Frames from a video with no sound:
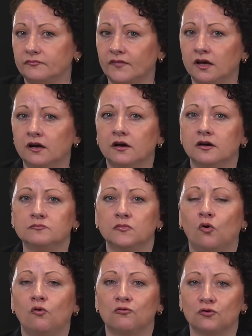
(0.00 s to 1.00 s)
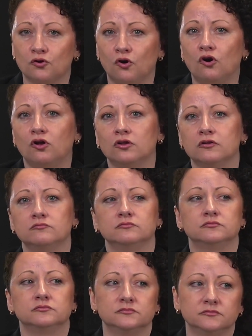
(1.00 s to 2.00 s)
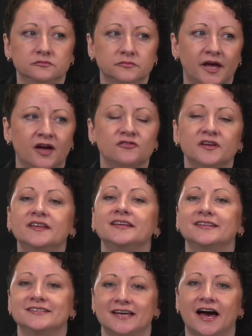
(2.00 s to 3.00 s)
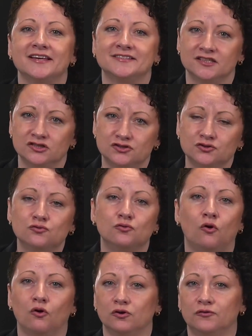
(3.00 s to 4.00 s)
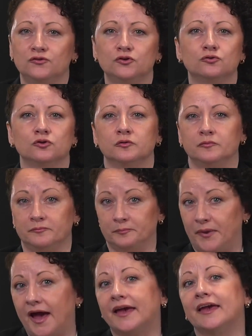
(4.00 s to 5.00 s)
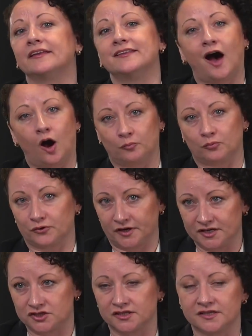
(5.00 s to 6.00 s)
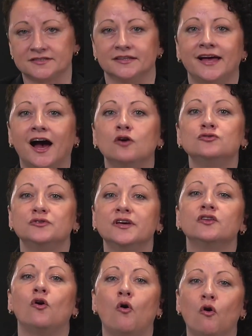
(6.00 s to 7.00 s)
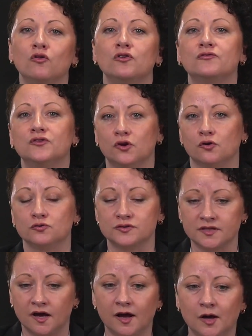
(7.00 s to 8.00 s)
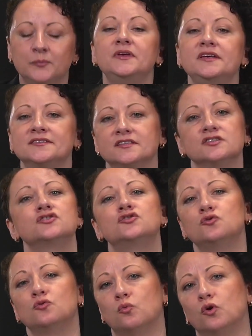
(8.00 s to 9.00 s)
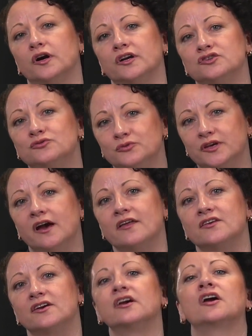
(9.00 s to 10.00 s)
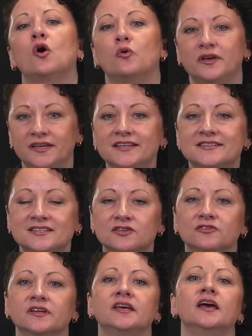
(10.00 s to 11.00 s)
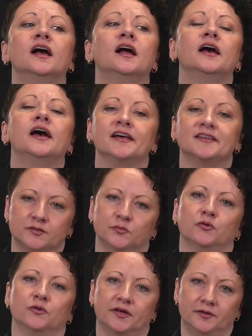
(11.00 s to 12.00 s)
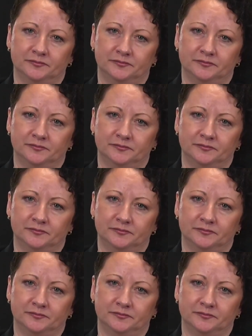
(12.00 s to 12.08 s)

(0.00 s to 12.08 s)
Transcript: overall, everything that ties into all of your back-end operations and how to get all of those pieces to work together cohesively and smoothly.